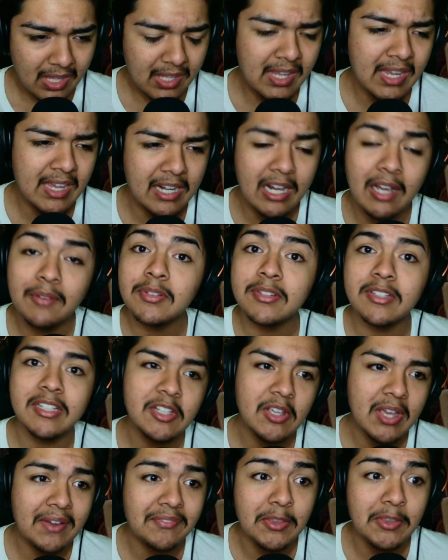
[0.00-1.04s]
And obviously
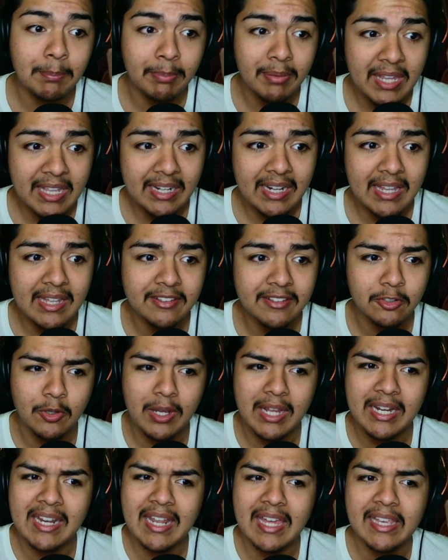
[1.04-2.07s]
you have to plate less, so
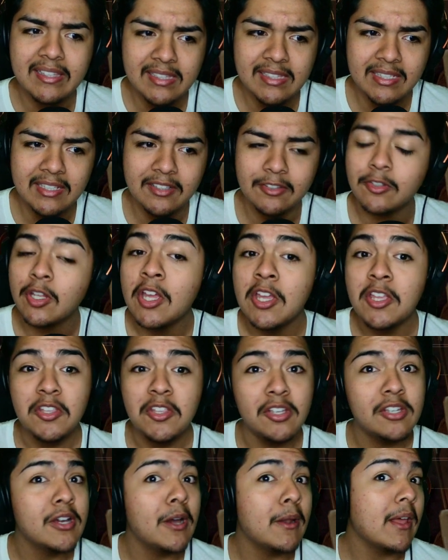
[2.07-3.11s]
I like this. You
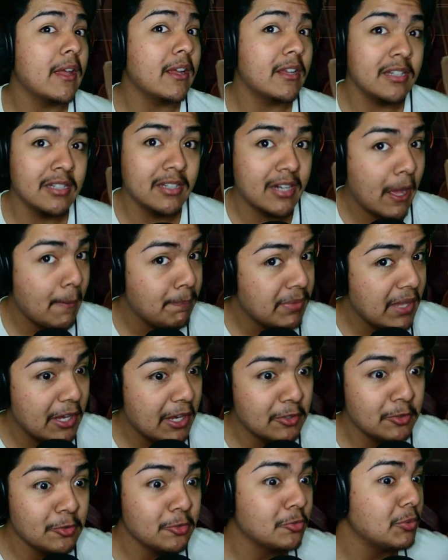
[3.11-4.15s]
cut opt out,
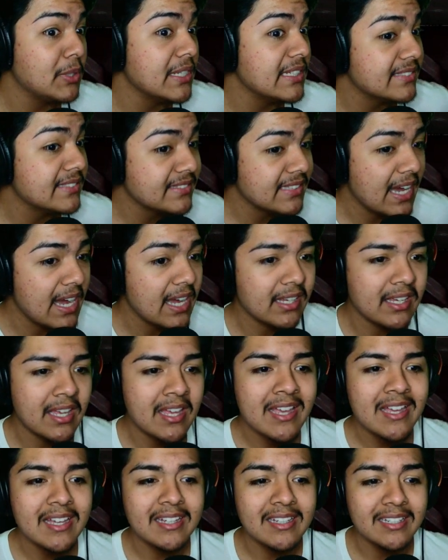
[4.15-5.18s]
use restock,
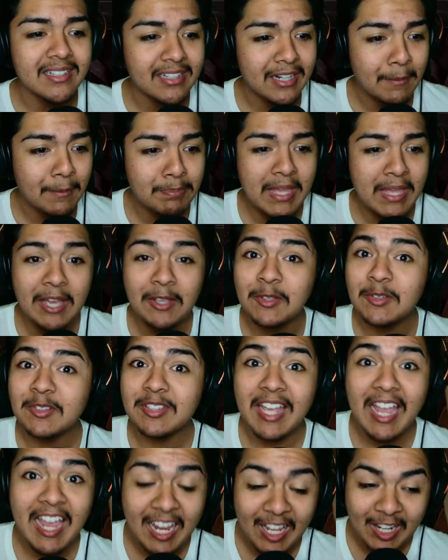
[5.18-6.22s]
cut opt out, use
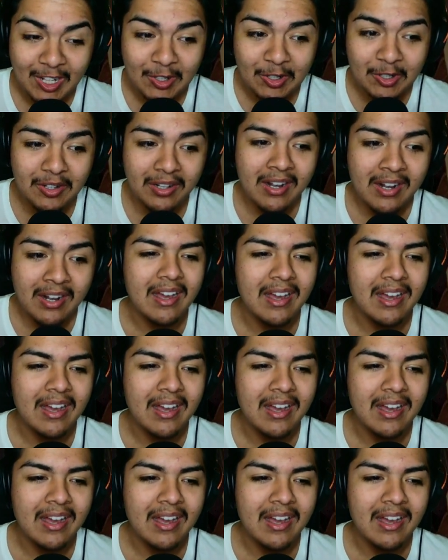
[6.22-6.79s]
high alert.